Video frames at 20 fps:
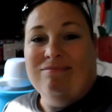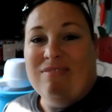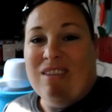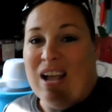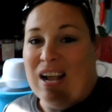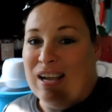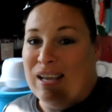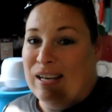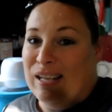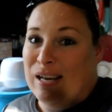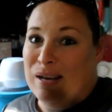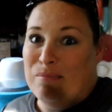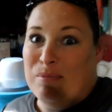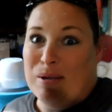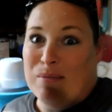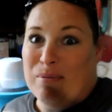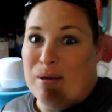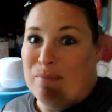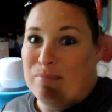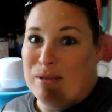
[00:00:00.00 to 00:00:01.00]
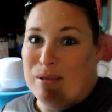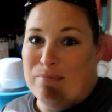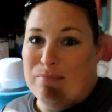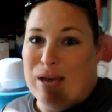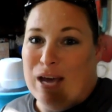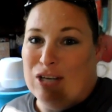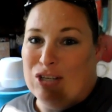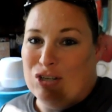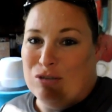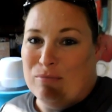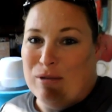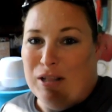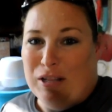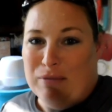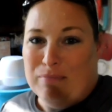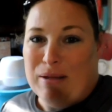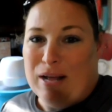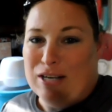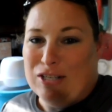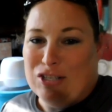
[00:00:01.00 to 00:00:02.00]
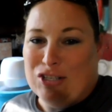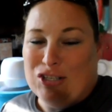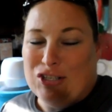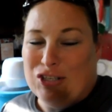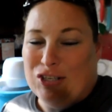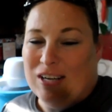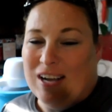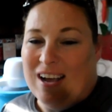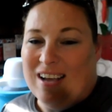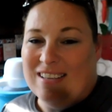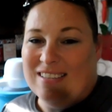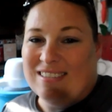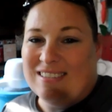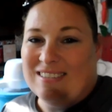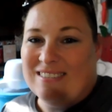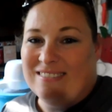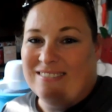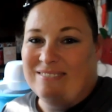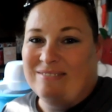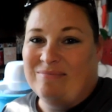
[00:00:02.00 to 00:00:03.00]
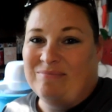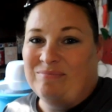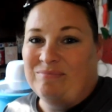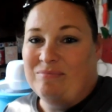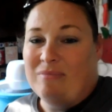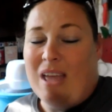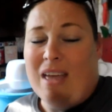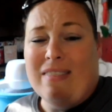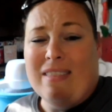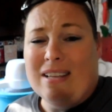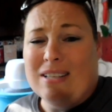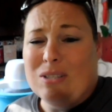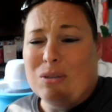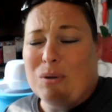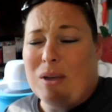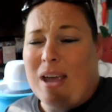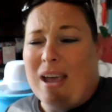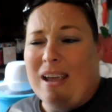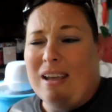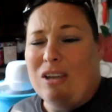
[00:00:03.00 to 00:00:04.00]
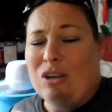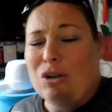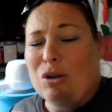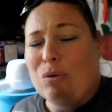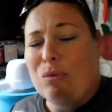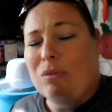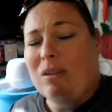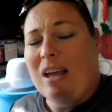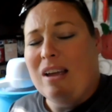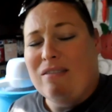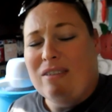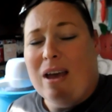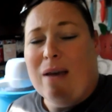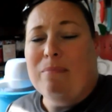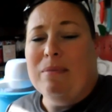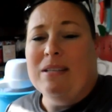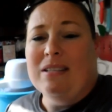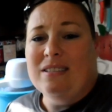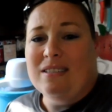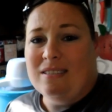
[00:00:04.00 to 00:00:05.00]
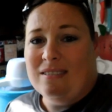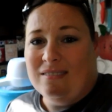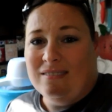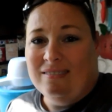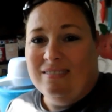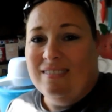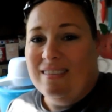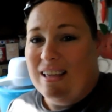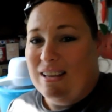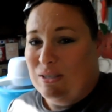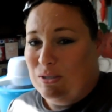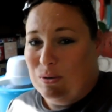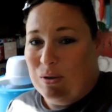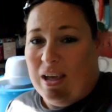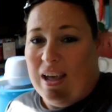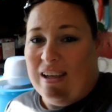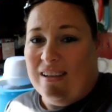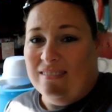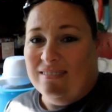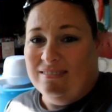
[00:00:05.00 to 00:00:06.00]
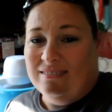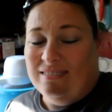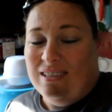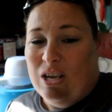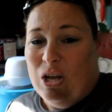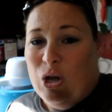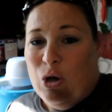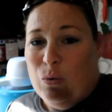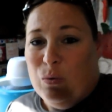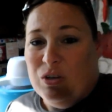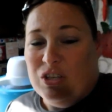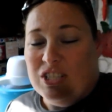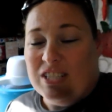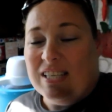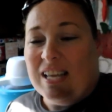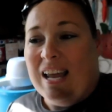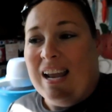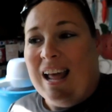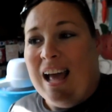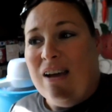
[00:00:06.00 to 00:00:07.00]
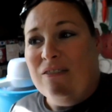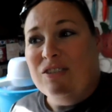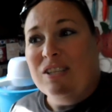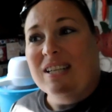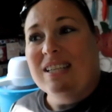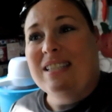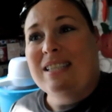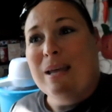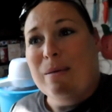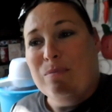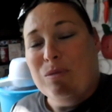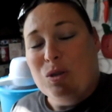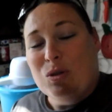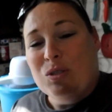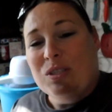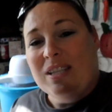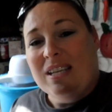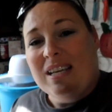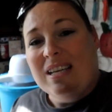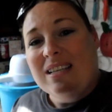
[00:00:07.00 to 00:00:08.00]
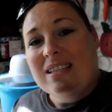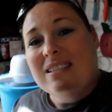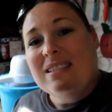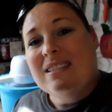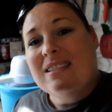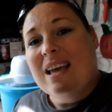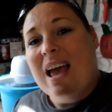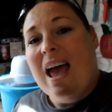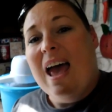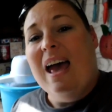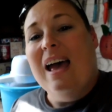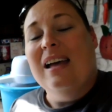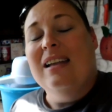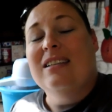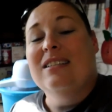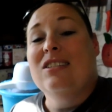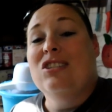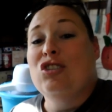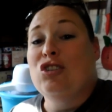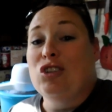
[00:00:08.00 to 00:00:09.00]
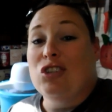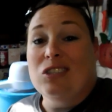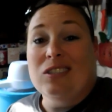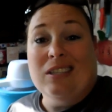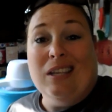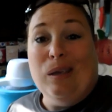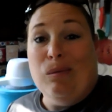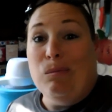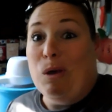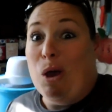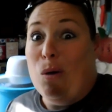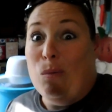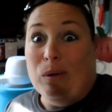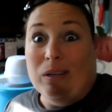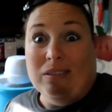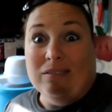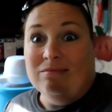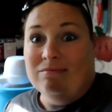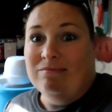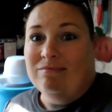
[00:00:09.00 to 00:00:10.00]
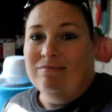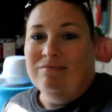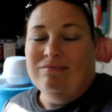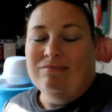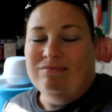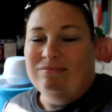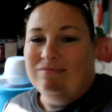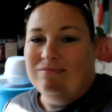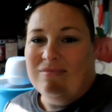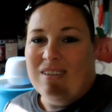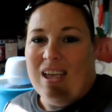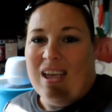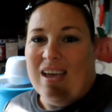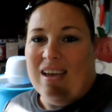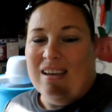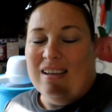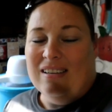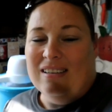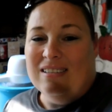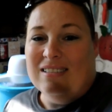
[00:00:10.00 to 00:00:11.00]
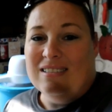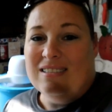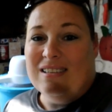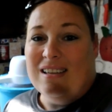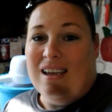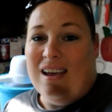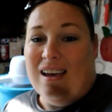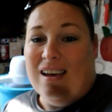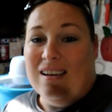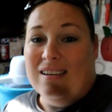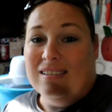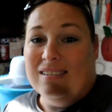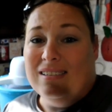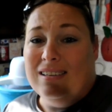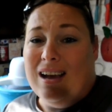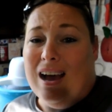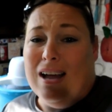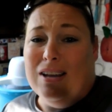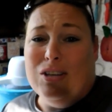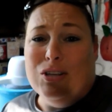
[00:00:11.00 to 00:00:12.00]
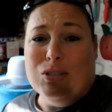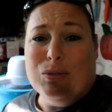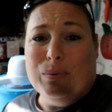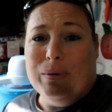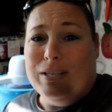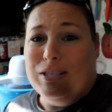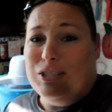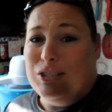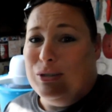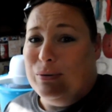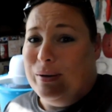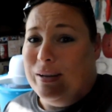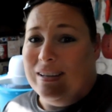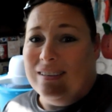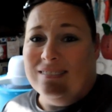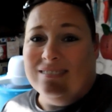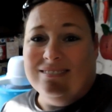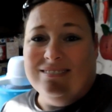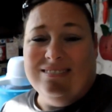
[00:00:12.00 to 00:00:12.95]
Not going to get a big pumpkin patch or melon patch this year, guys. And that's okay, you know, life happens. That's okay. We just kind of have to accept those things and just keep going. And God knows what he's doing.